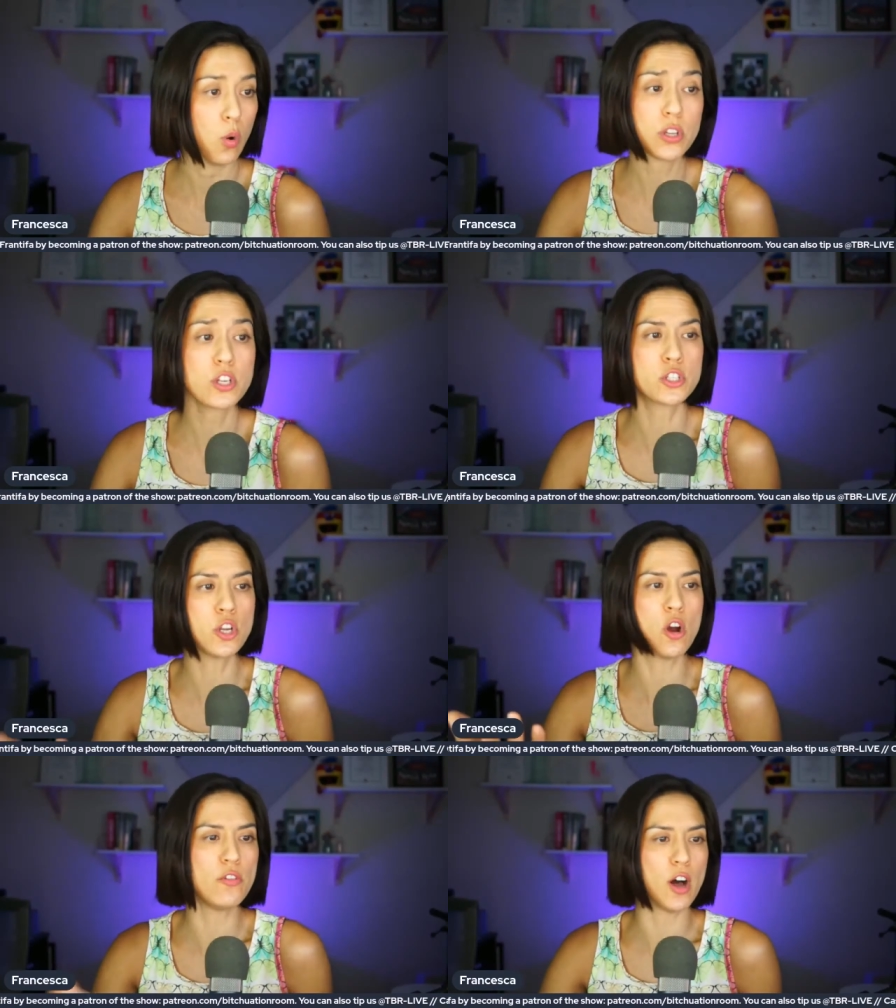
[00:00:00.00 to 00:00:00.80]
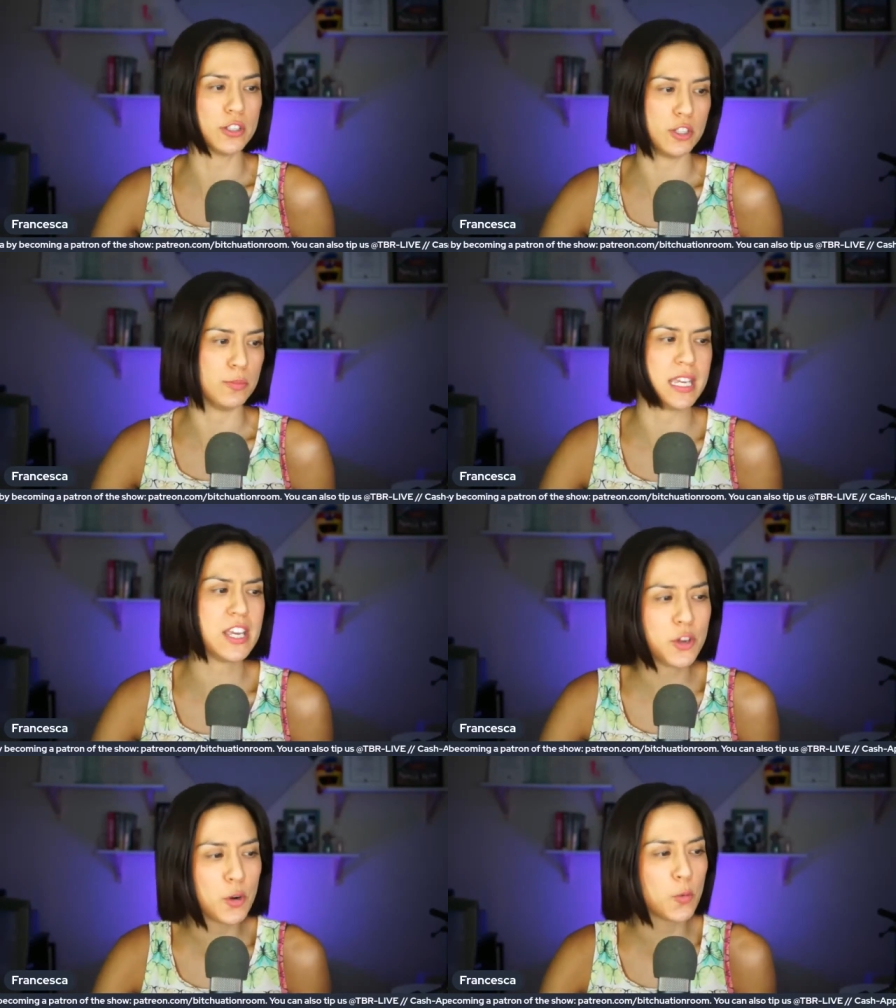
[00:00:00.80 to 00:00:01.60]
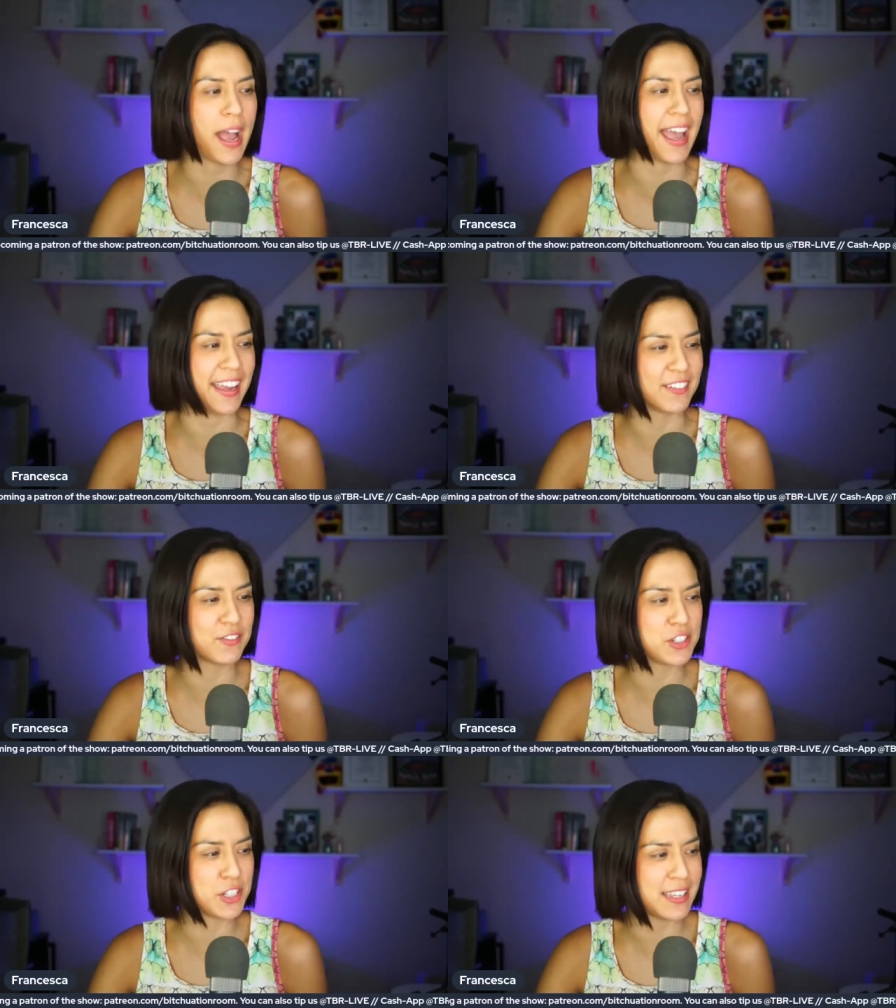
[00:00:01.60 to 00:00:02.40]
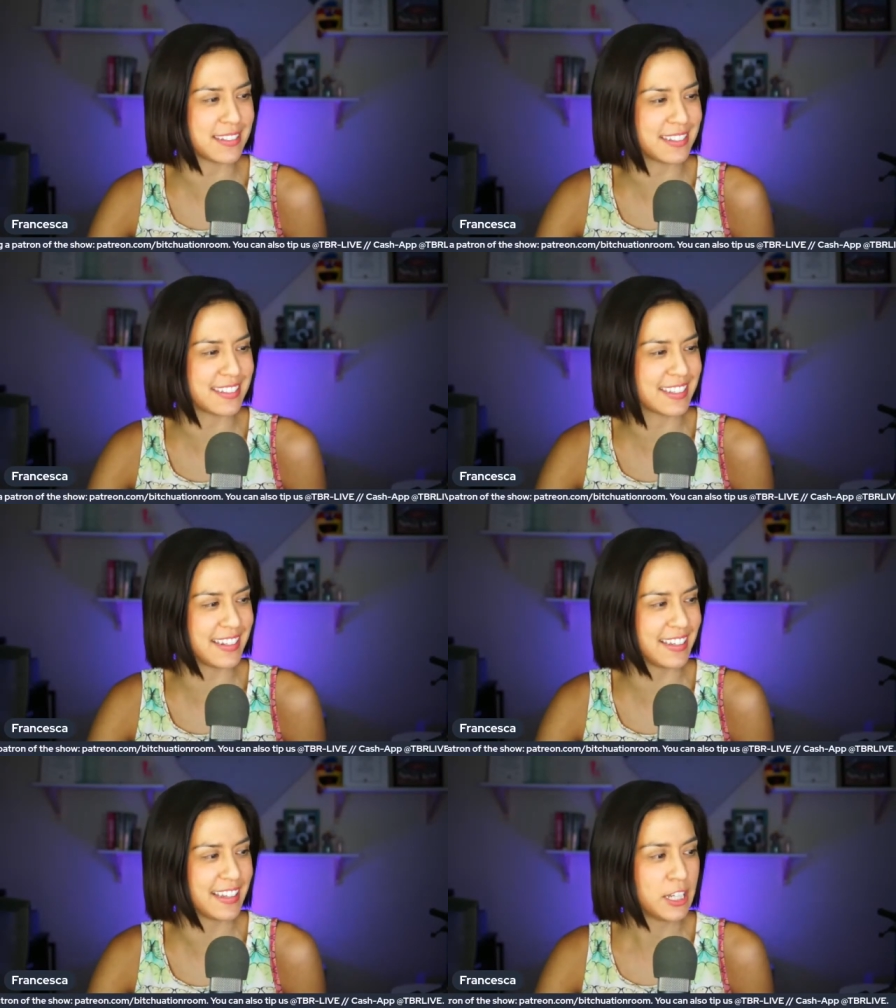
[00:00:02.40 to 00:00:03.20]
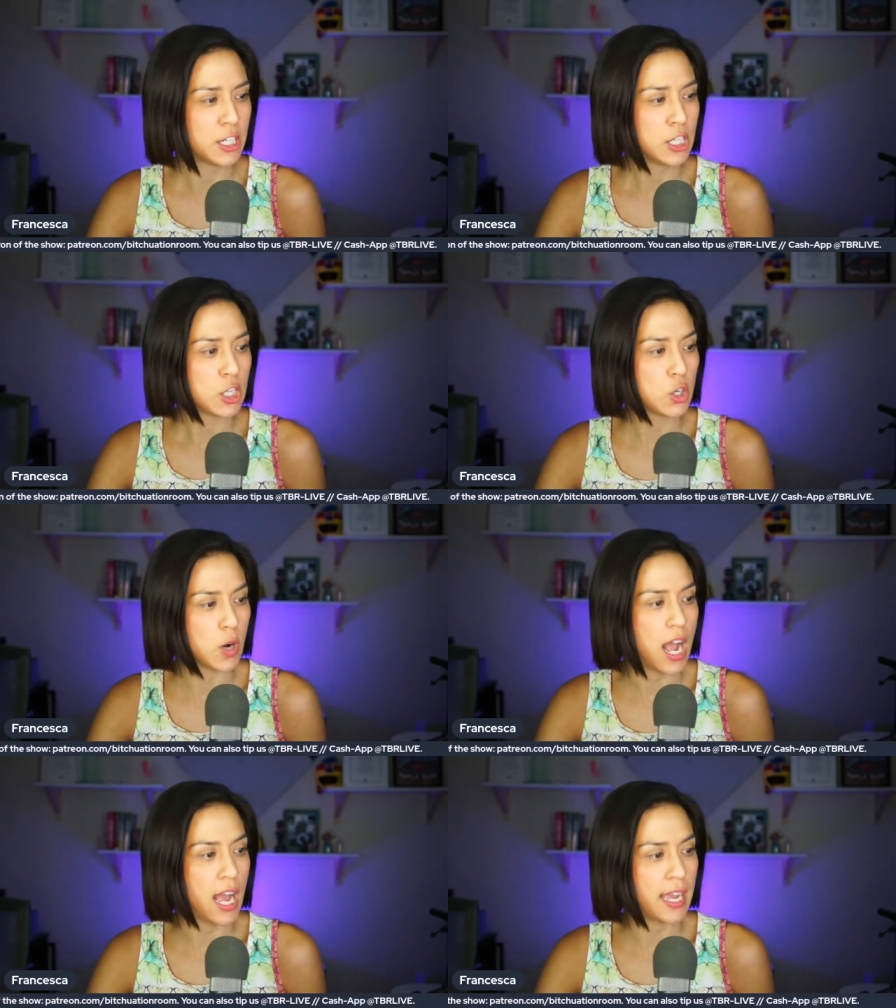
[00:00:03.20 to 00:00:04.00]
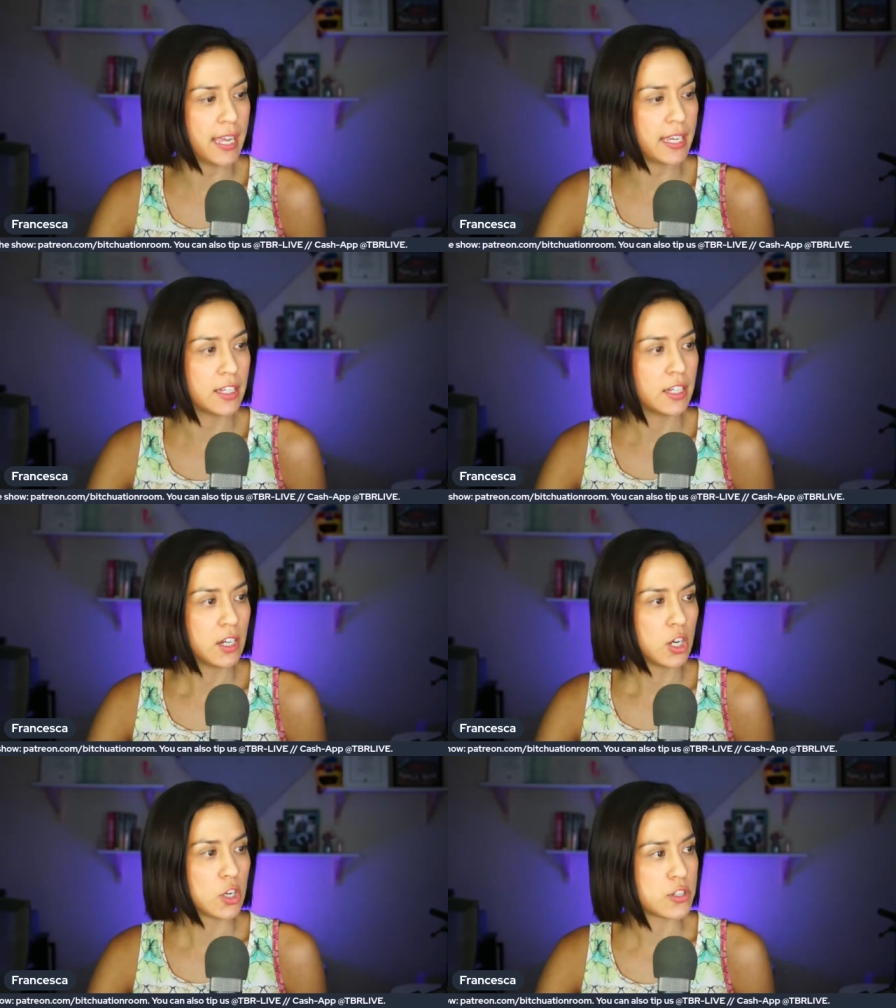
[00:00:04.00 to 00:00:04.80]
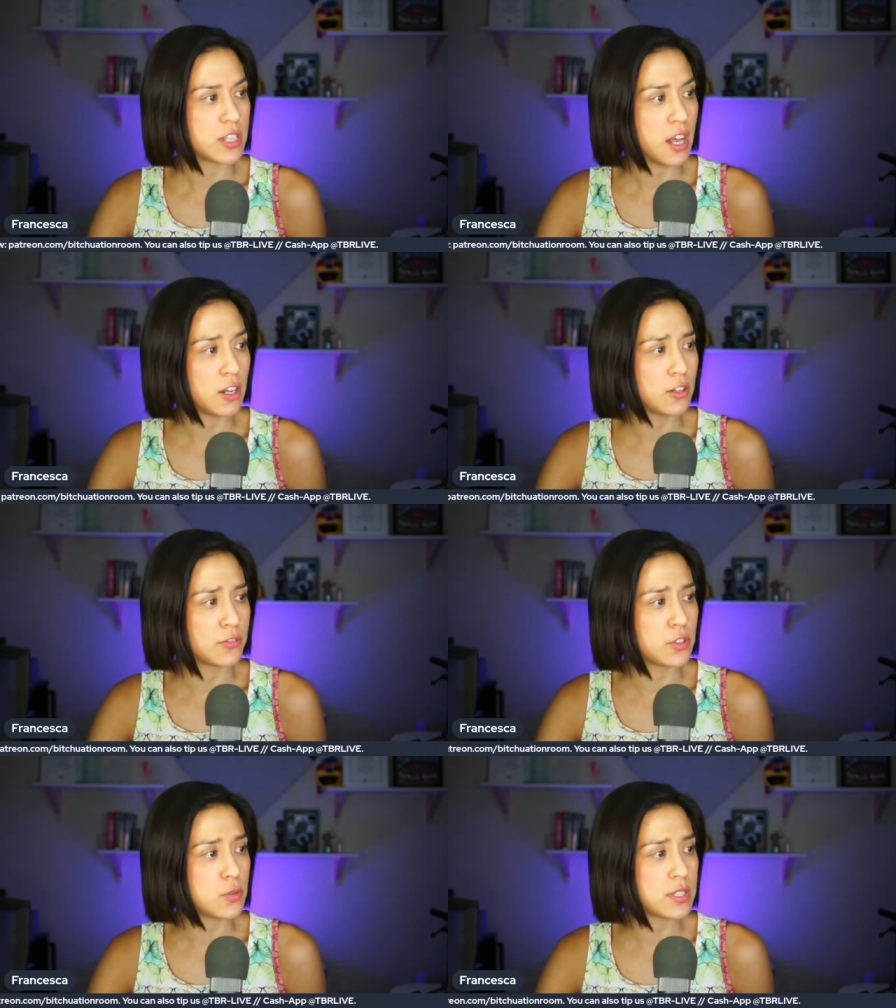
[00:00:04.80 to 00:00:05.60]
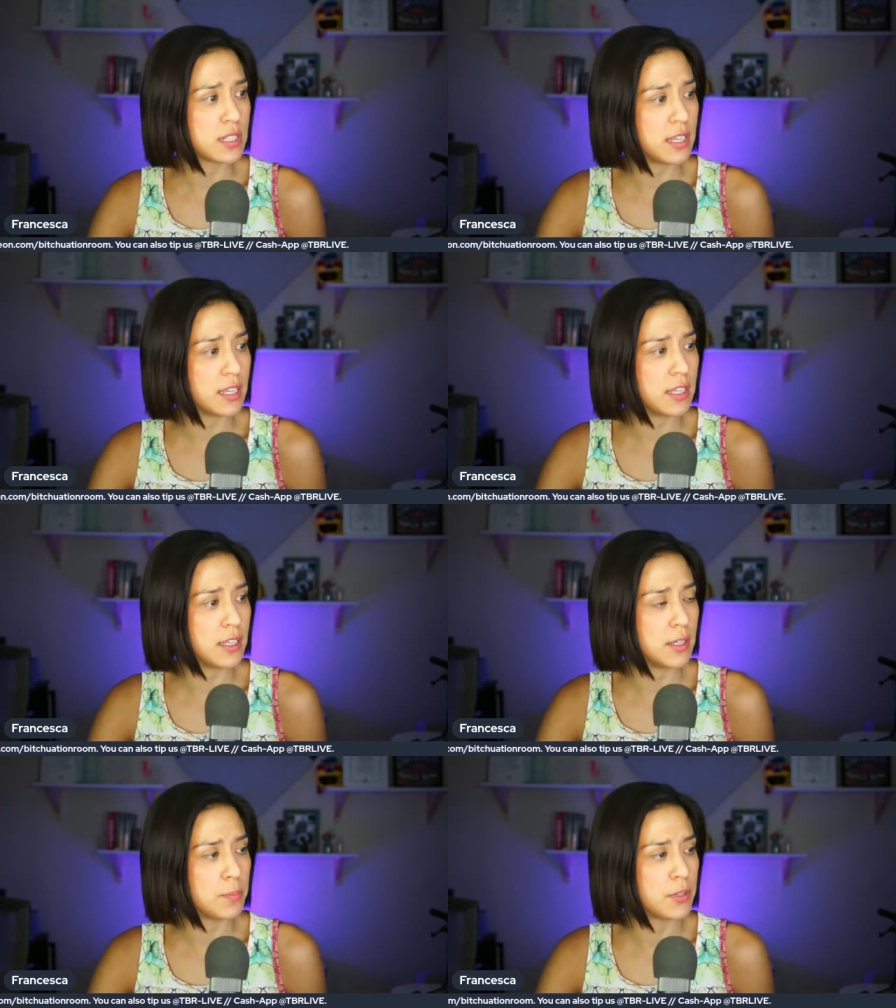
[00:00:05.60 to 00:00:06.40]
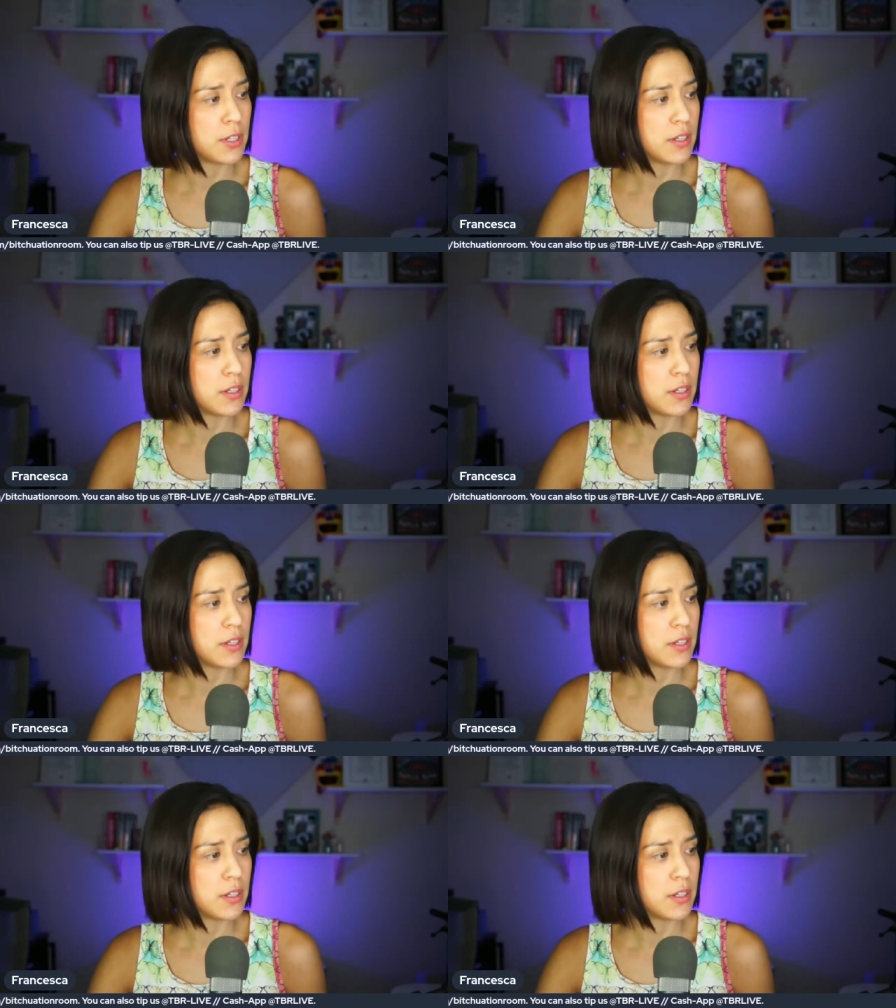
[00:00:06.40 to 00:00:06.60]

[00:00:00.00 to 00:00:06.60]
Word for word: Or there's no volume. Either way, Francesca's gonna cry herself to sleep.